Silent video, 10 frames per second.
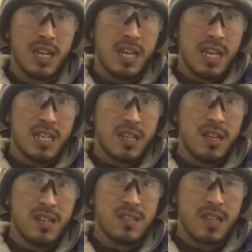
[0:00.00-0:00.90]
And the
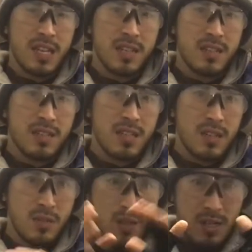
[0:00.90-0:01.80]
last thing
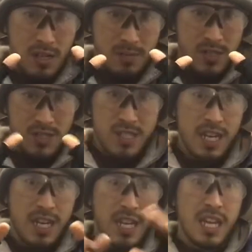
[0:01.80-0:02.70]
that I'm going to
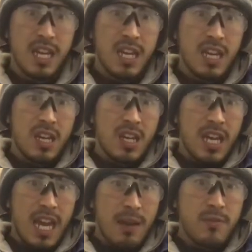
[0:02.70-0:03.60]
say,
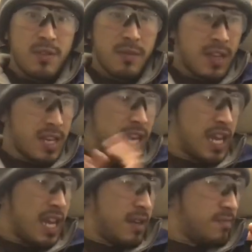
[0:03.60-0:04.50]
everything
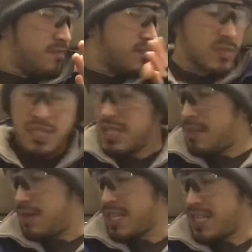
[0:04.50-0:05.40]
here in
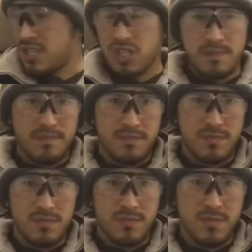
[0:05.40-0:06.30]
my collection
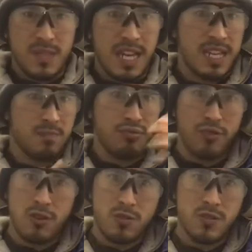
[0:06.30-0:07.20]
has
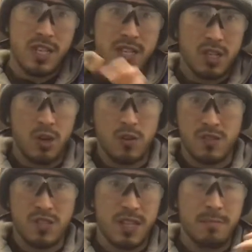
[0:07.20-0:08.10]
pros and
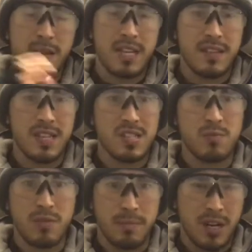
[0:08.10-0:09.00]
cons, like many things that
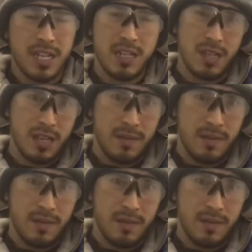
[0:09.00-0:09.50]
we buy in life.